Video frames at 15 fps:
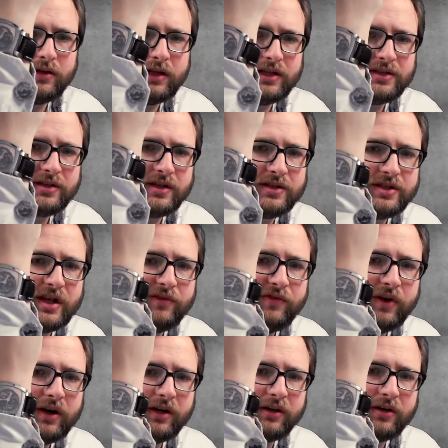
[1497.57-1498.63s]
this
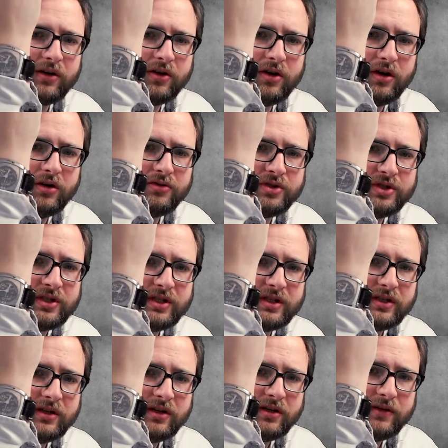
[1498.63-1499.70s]
Sapphire Ghost.